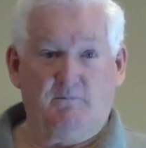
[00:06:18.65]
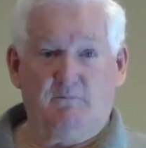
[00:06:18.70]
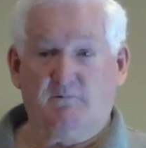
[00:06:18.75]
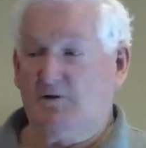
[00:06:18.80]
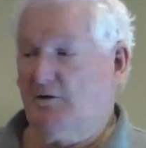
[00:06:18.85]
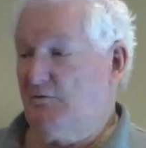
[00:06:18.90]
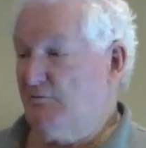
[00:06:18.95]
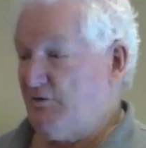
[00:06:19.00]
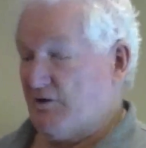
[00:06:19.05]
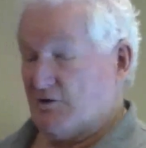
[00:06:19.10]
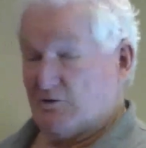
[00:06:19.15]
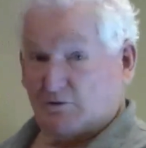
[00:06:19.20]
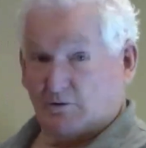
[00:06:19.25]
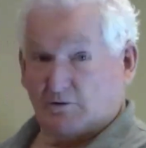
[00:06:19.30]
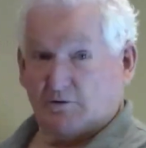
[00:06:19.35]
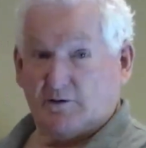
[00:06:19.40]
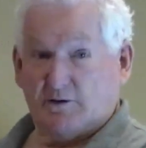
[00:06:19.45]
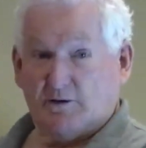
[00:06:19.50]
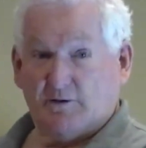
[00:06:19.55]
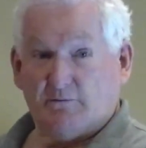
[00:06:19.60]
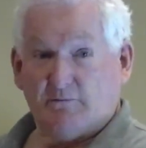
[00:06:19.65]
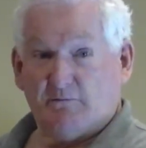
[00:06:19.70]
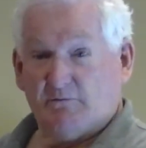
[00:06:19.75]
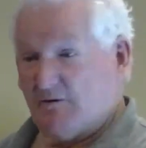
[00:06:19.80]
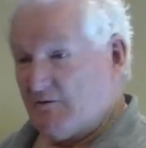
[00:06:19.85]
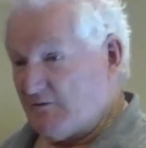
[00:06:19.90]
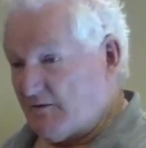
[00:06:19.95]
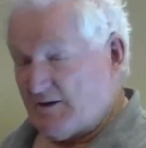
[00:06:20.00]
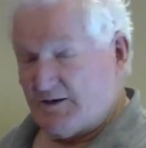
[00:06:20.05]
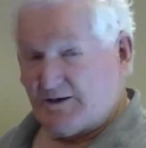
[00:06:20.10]
Then Victoria,
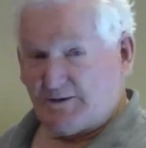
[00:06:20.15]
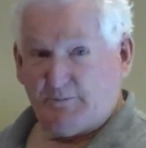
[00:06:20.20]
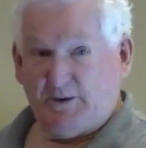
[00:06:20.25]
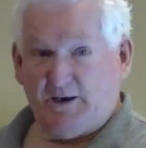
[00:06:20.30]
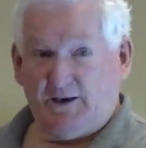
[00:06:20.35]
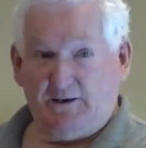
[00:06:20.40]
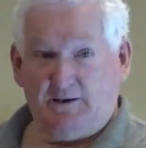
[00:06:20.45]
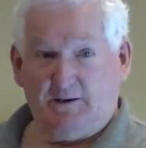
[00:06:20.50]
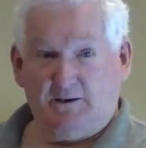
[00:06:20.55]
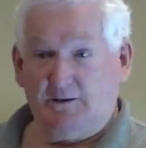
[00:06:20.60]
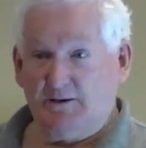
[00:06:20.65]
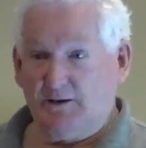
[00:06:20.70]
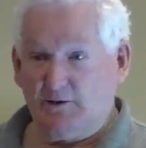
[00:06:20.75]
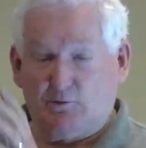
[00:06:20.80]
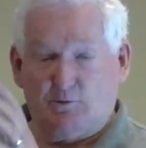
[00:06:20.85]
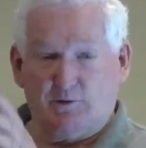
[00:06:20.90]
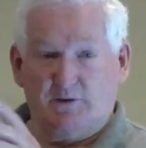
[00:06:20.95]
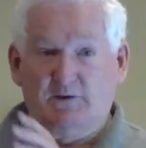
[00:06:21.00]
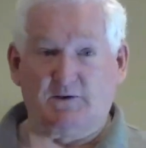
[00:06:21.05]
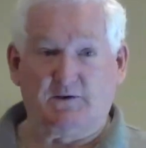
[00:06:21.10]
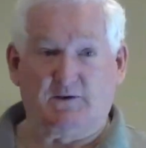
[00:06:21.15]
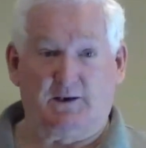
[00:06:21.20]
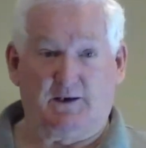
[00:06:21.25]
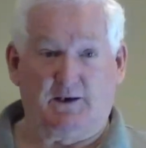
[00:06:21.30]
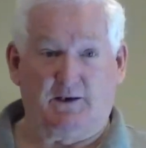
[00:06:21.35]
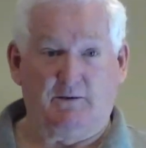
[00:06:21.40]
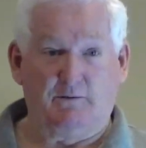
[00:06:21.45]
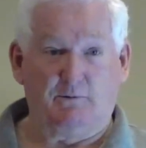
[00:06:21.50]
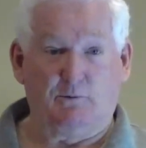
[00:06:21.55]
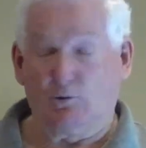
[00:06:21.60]
then Tasmania, then
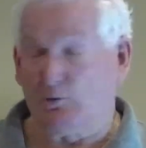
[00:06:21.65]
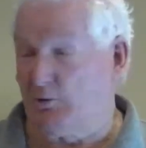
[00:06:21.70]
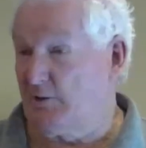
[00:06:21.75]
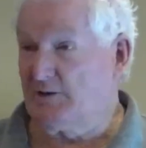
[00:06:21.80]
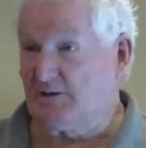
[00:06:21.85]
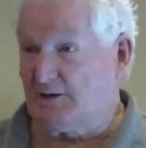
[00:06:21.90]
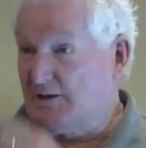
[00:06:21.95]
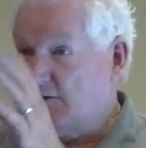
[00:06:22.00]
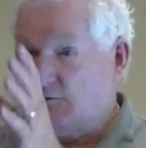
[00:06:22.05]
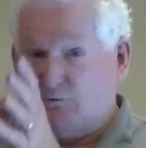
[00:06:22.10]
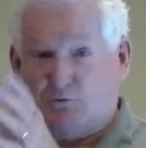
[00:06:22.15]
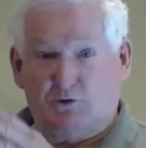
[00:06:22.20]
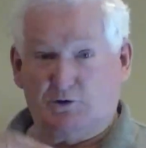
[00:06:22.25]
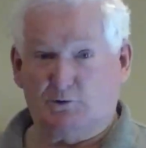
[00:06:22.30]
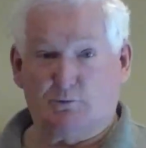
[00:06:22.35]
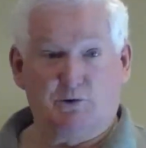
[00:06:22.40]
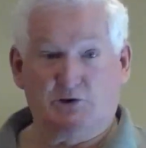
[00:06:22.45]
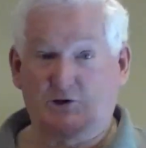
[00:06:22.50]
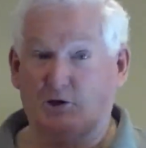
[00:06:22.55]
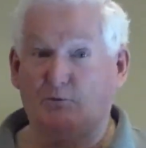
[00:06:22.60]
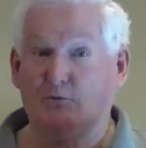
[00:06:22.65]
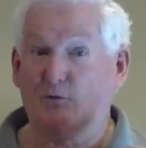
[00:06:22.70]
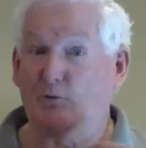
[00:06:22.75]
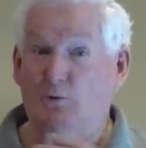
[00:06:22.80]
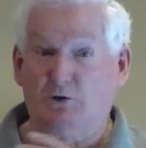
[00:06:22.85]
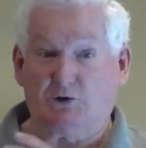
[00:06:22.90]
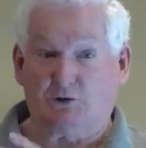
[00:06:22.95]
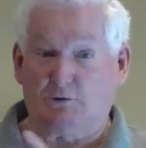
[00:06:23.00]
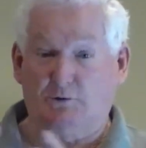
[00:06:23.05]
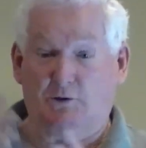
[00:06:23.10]
Queensland. Or Queensland first, whichever
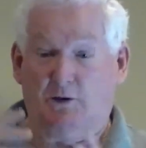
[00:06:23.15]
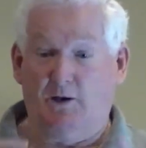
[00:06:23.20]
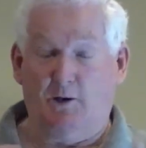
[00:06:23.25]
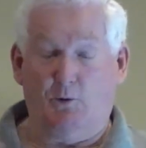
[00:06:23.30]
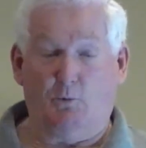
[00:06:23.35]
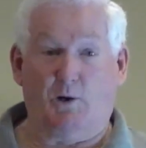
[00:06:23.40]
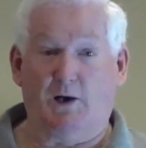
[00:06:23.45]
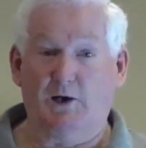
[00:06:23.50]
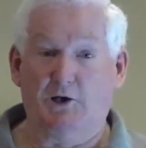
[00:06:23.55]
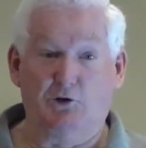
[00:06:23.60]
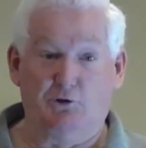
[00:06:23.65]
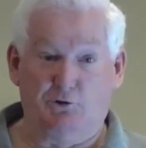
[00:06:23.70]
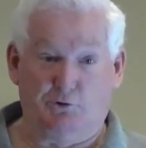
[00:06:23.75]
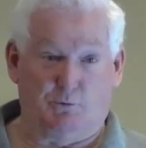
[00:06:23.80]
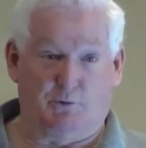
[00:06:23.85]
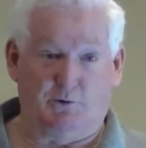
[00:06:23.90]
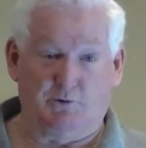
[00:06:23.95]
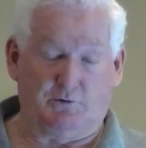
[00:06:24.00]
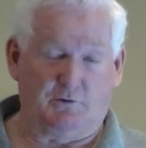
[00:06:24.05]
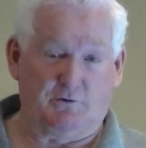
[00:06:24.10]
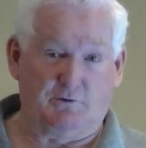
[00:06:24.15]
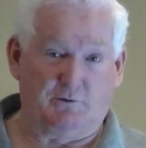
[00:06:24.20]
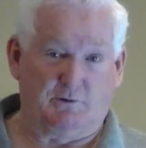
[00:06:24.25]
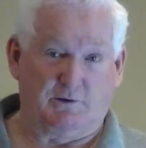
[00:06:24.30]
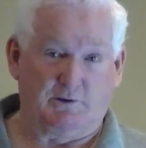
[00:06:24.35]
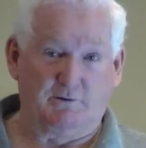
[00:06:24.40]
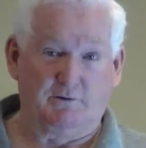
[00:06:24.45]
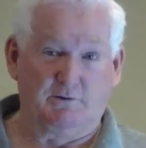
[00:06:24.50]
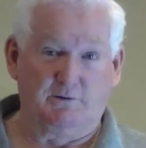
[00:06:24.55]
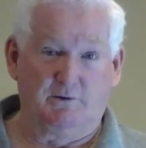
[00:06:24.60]
which way you want to do it.